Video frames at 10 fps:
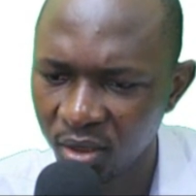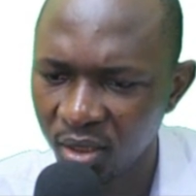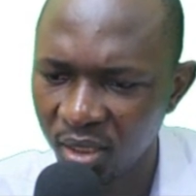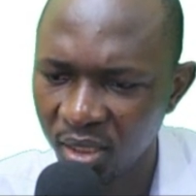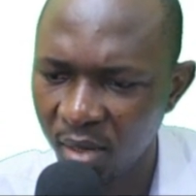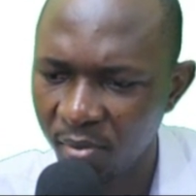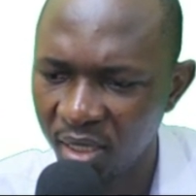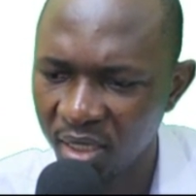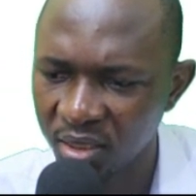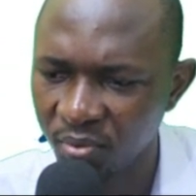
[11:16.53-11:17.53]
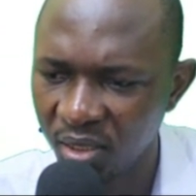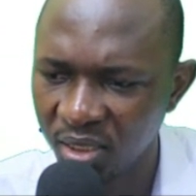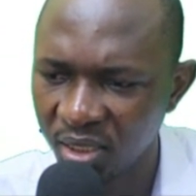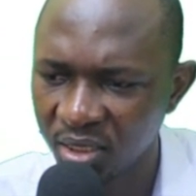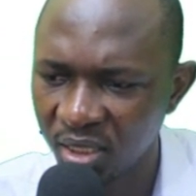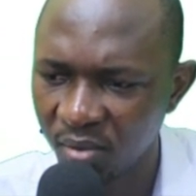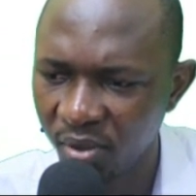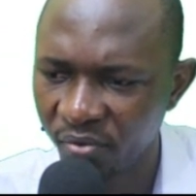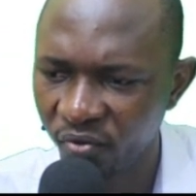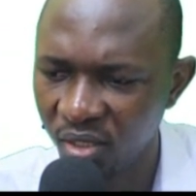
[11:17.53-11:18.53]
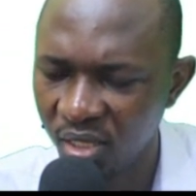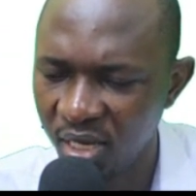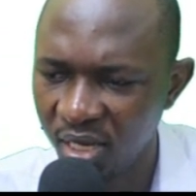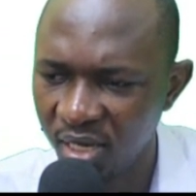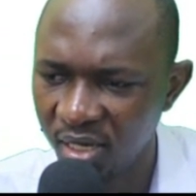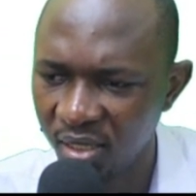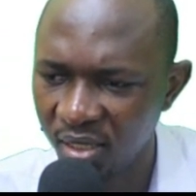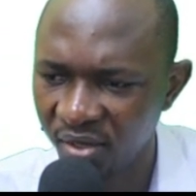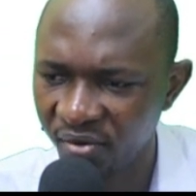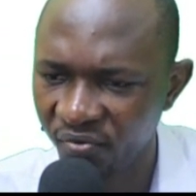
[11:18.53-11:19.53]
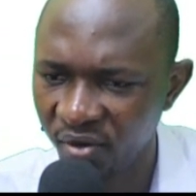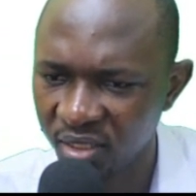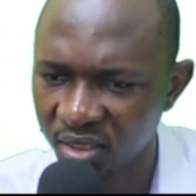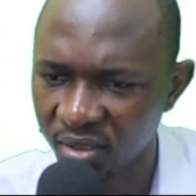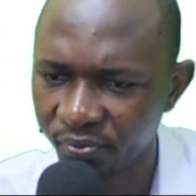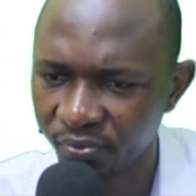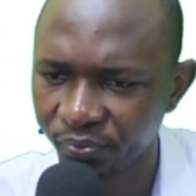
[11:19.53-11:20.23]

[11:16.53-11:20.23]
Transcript: income and expenditure statement for the year ended 31st.